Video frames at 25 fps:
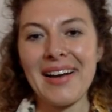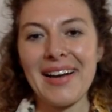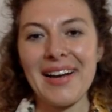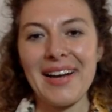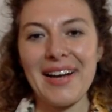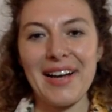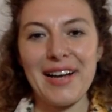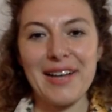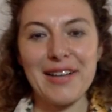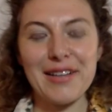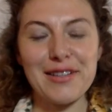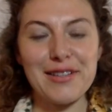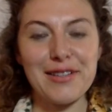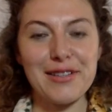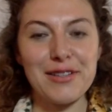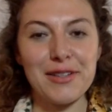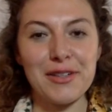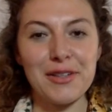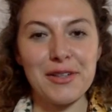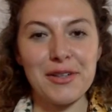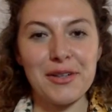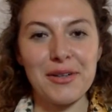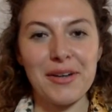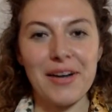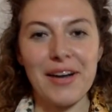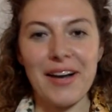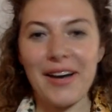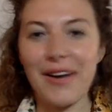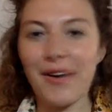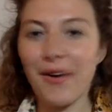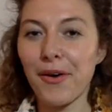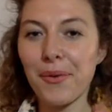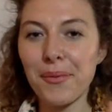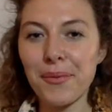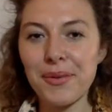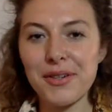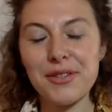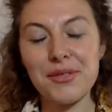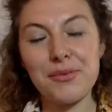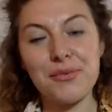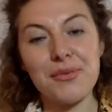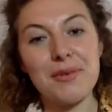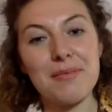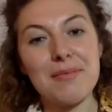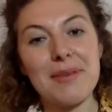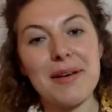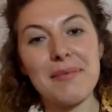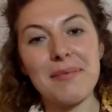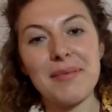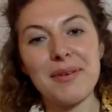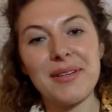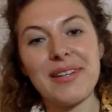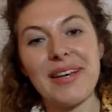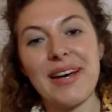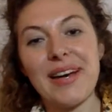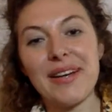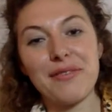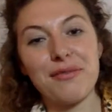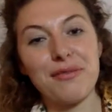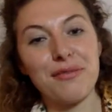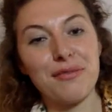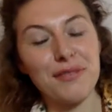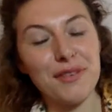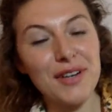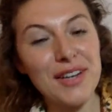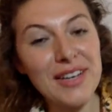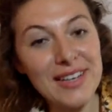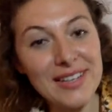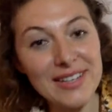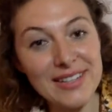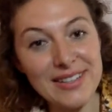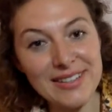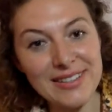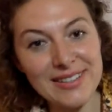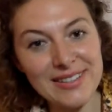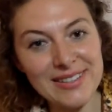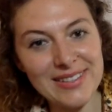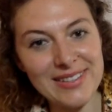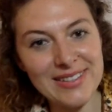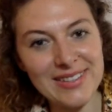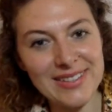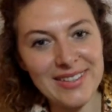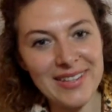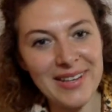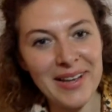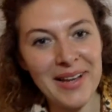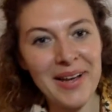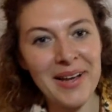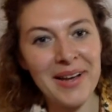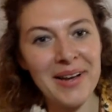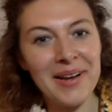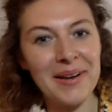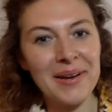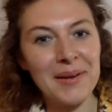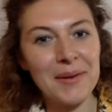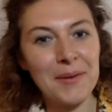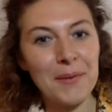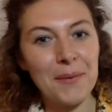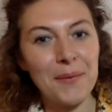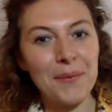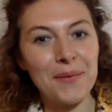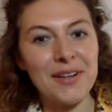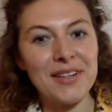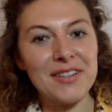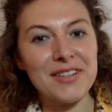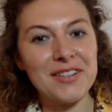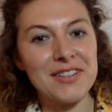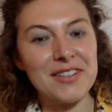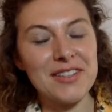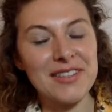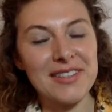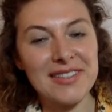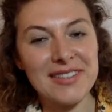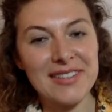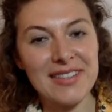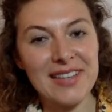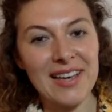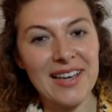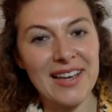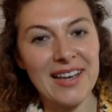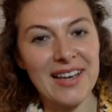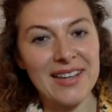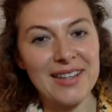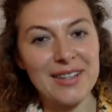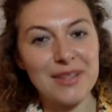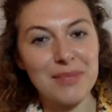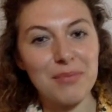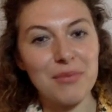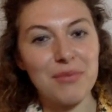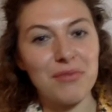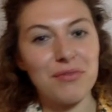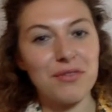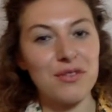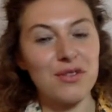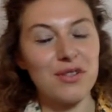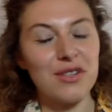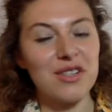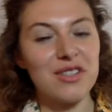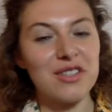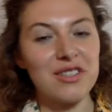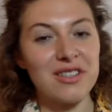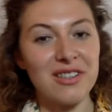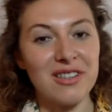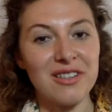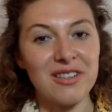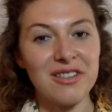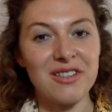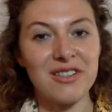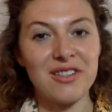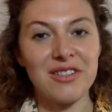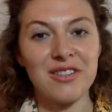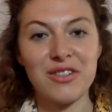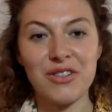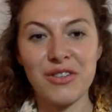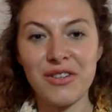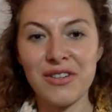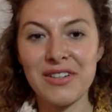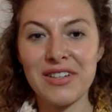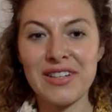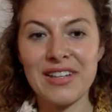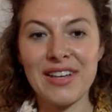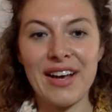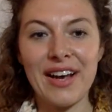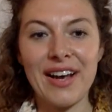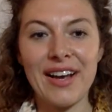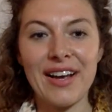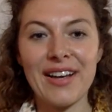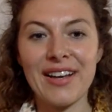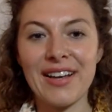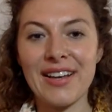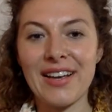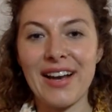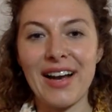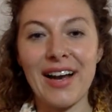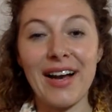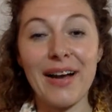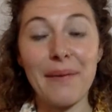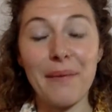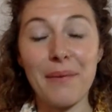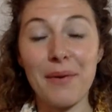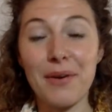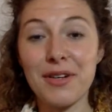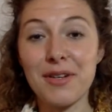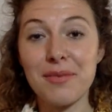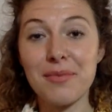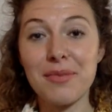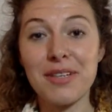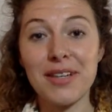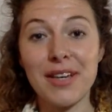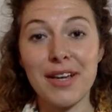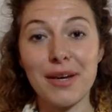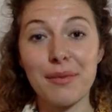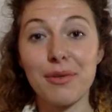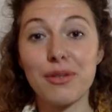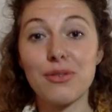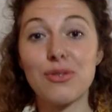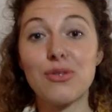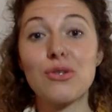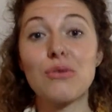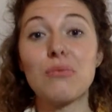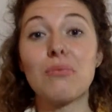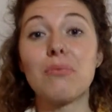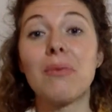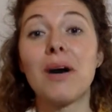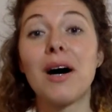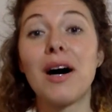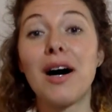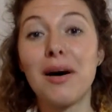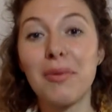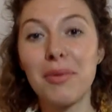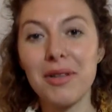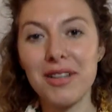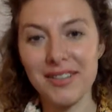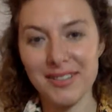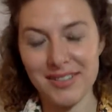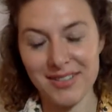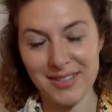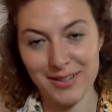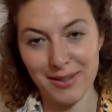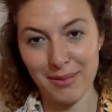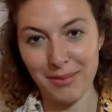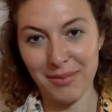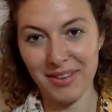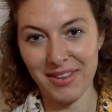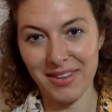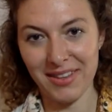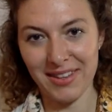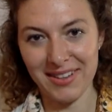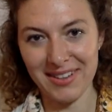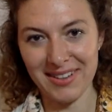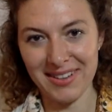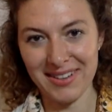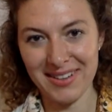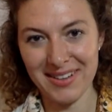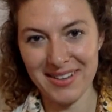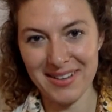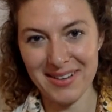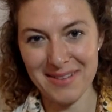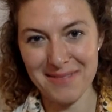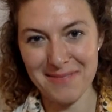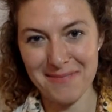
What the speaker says: And so I always remember that phrase when she says, before she starts her journey, I want to be able to marvel at something again.